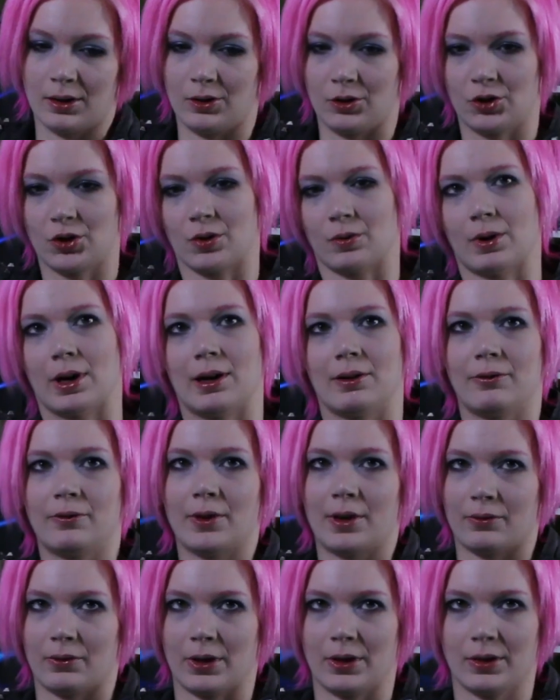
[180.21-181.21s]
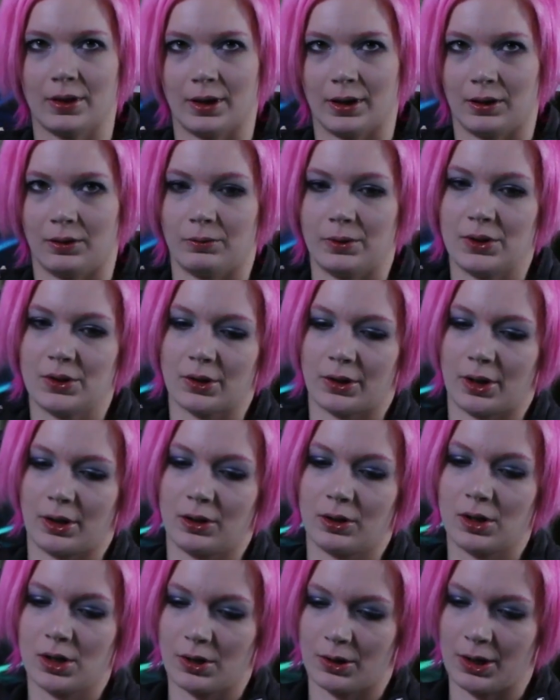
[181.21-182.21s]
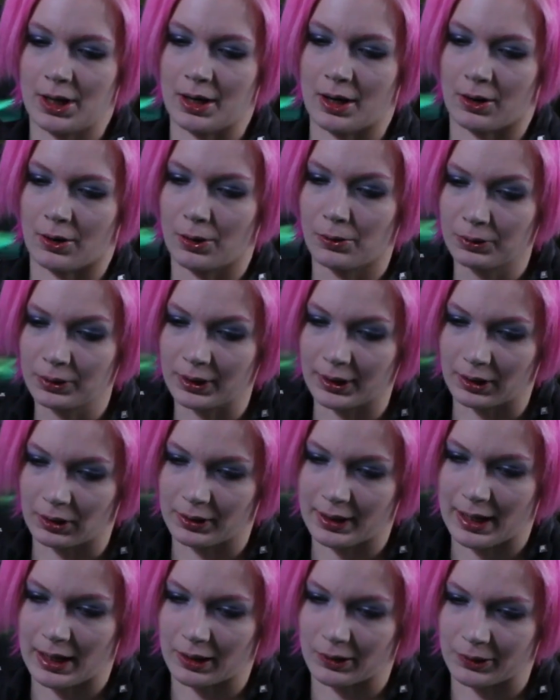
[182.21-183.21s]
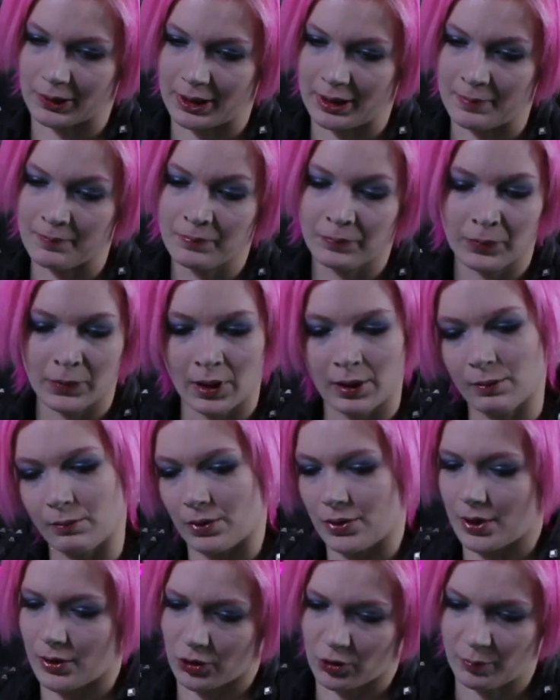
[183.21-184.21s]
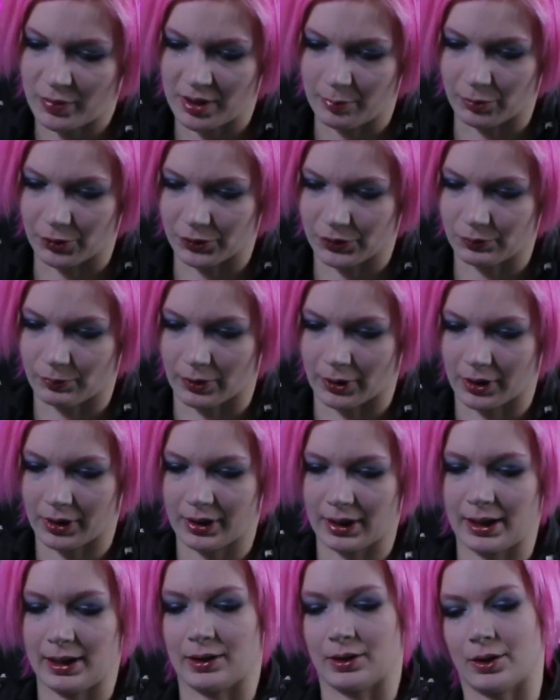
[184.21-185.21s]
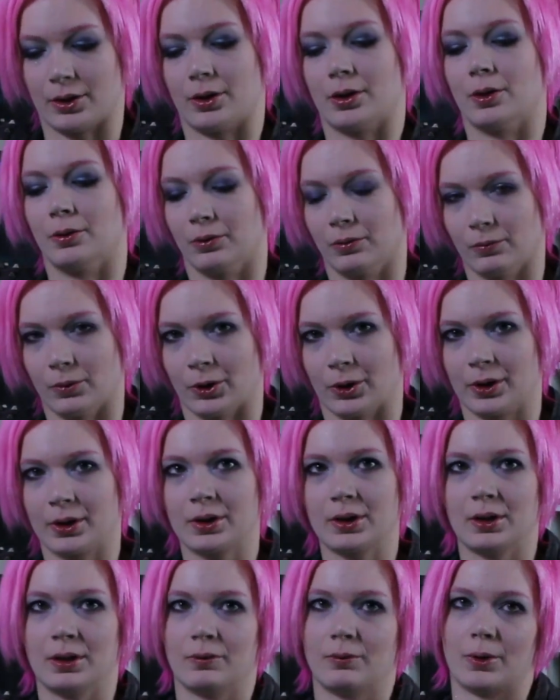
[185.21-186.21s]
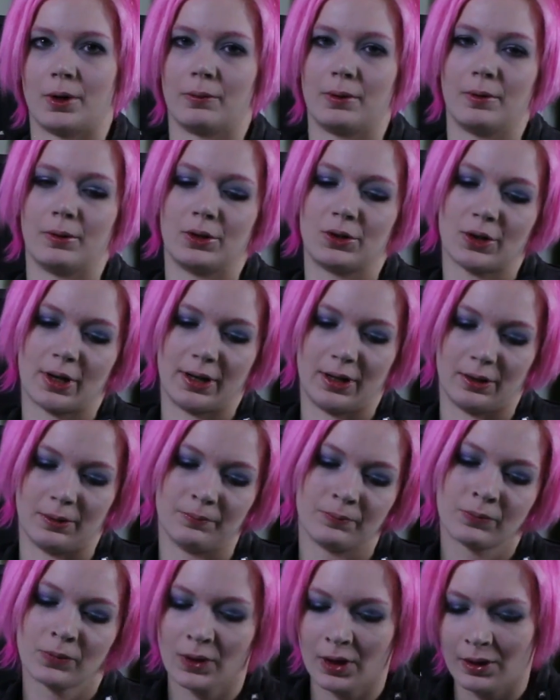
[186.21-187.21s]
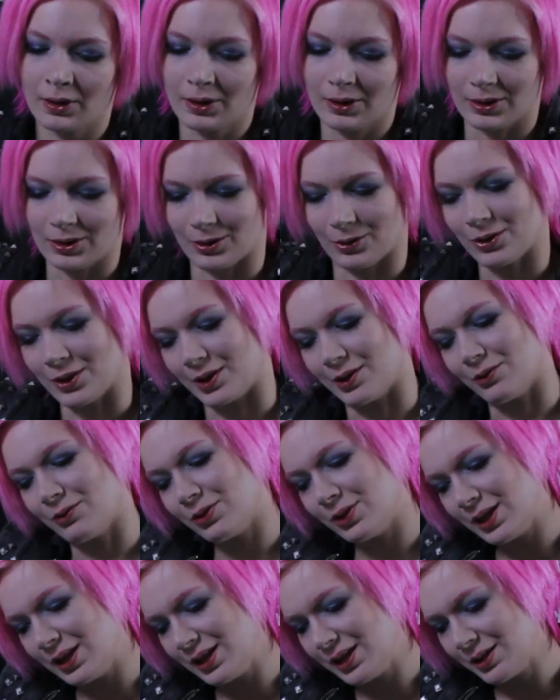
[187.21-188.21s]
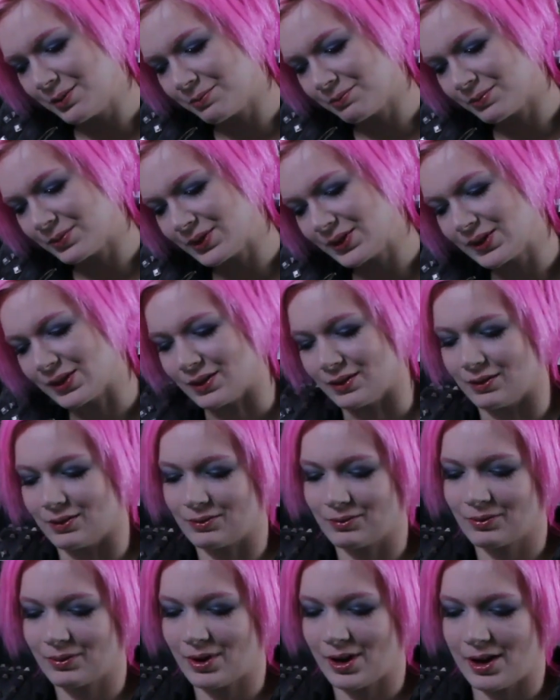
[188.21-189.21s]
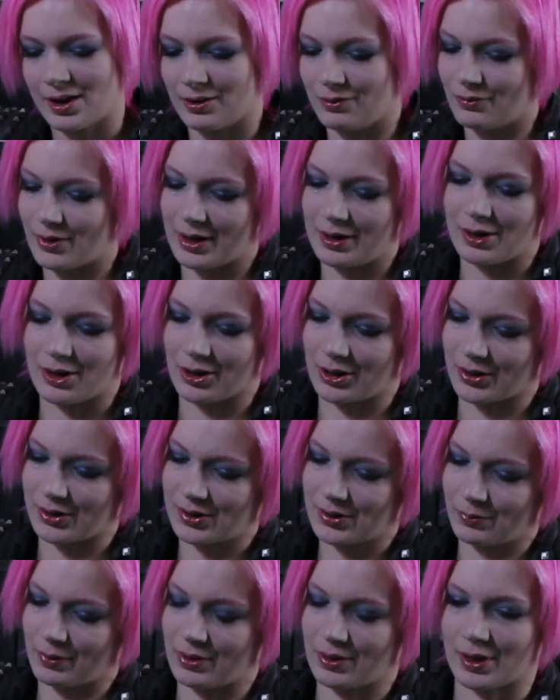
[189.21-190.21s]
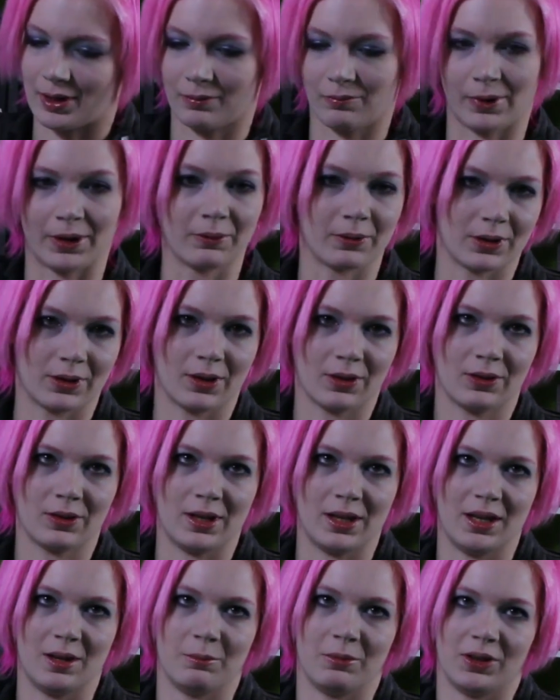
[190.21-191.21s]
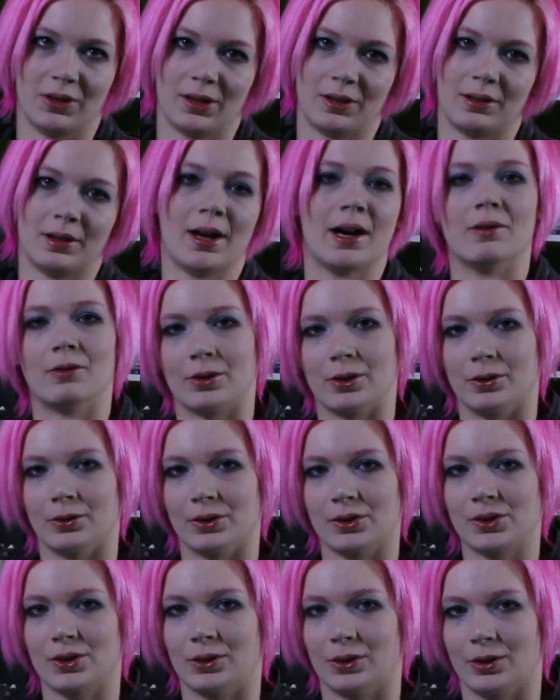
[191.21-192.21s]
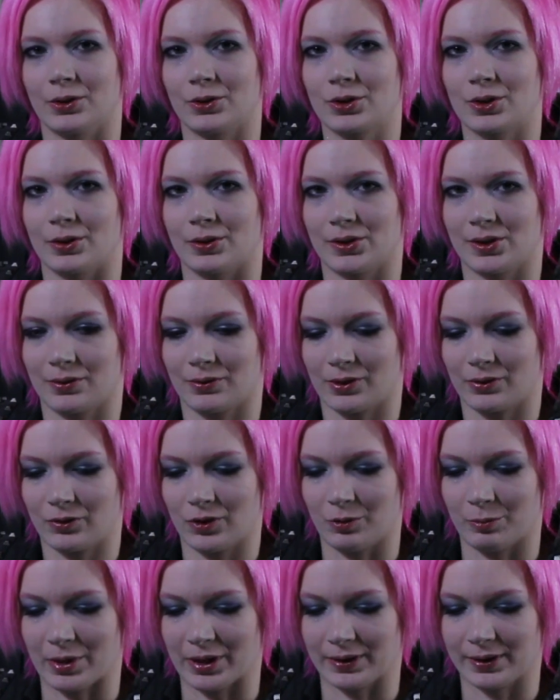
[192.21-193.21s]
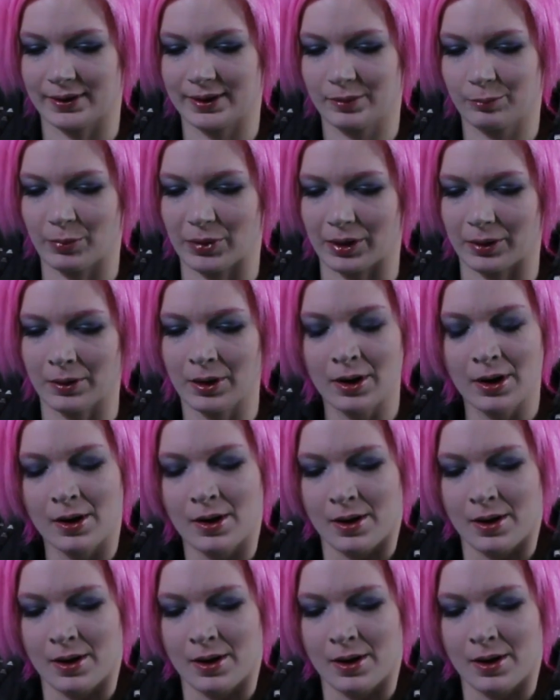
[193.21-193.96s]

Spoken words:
and show off everything. And we started curating our own little gallery with other people's work and our own work, where we would try to, you know, think of themes and invite artists we thought went with the theme, and then have our own solo shows every few months. But